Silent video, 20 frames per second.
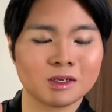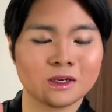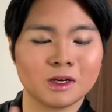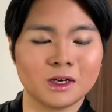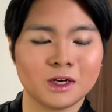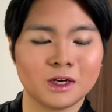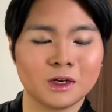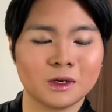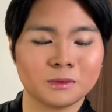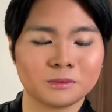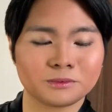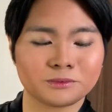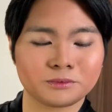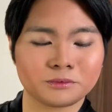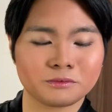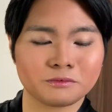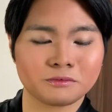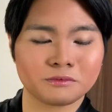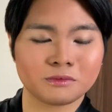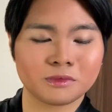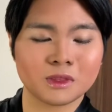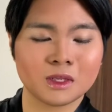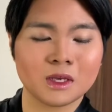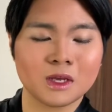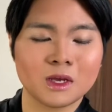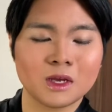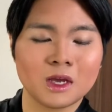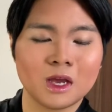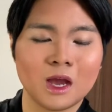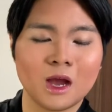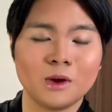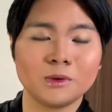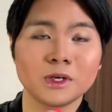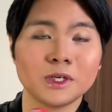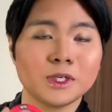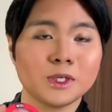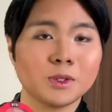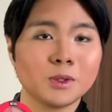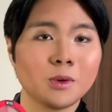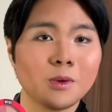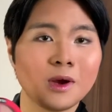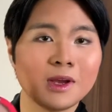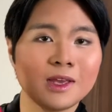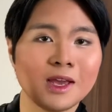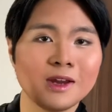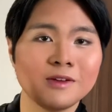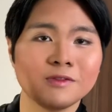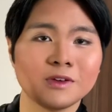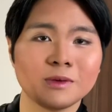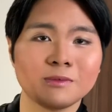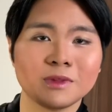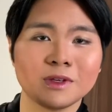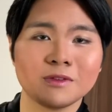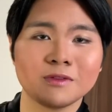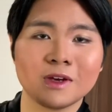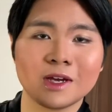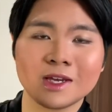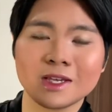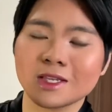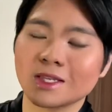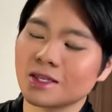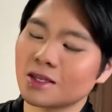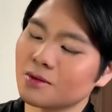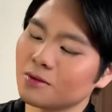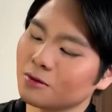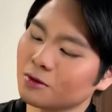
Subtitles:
Aura Duo again from the Vice